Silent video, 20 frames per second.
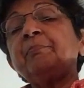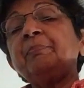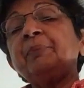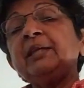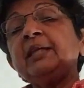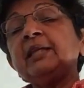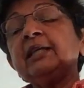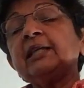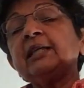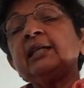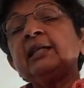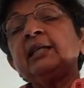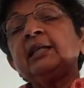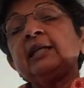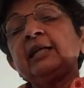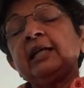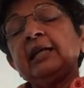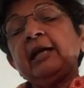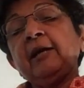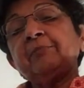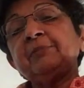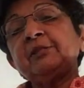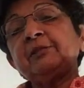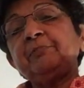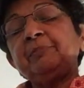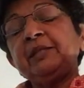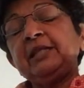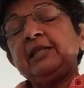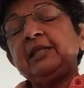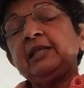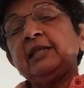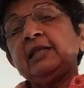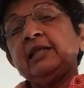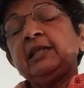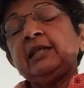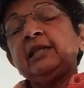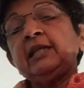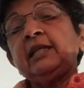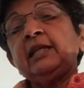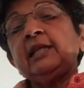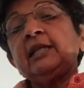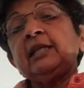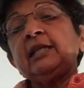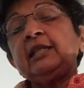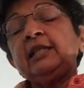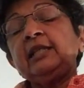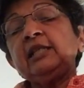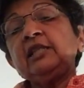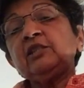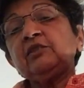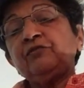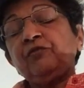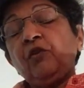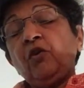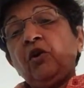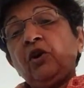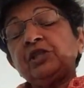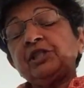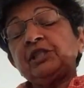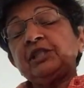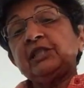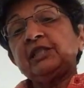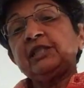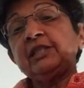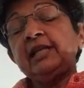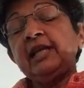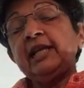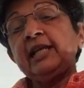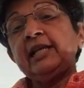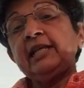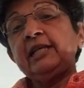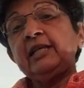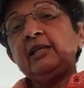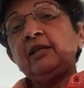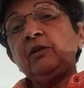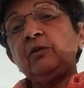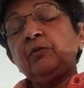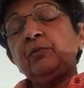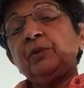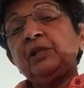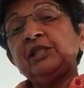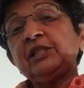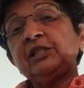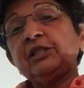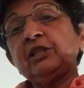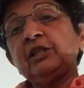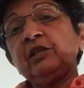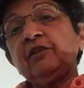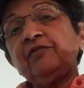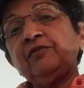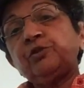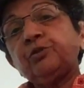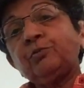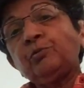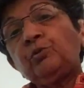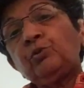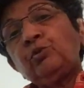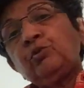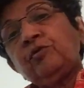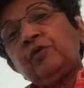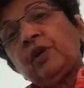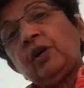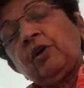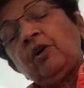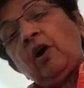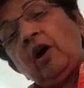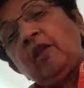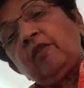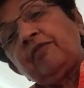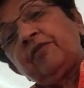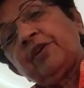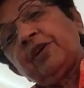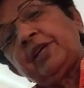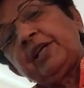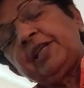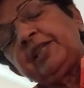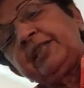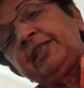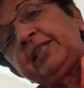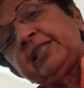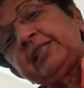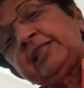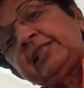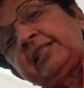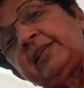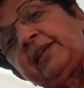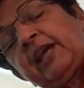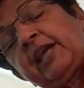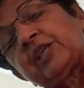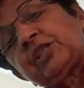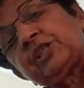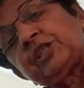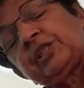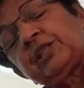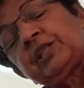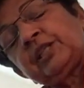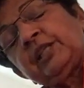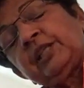peak club speed. This force, incidentally, will serve to move a golfer in this direction.